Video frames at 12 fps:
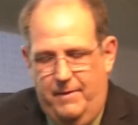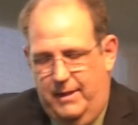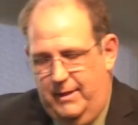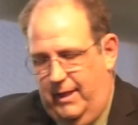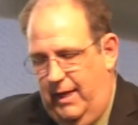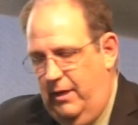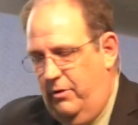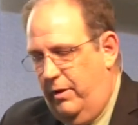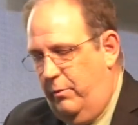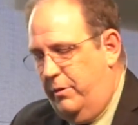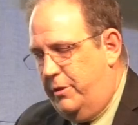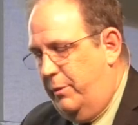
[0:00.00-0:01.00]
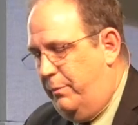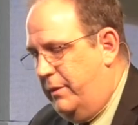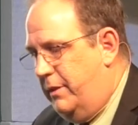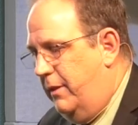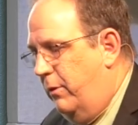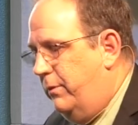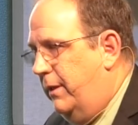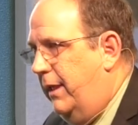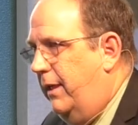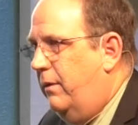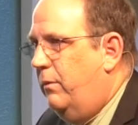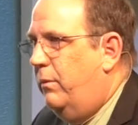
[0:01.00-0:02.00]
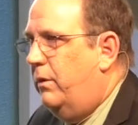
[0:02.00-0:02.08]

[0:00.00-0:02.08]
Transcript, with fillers: Finally, angry worship is lonely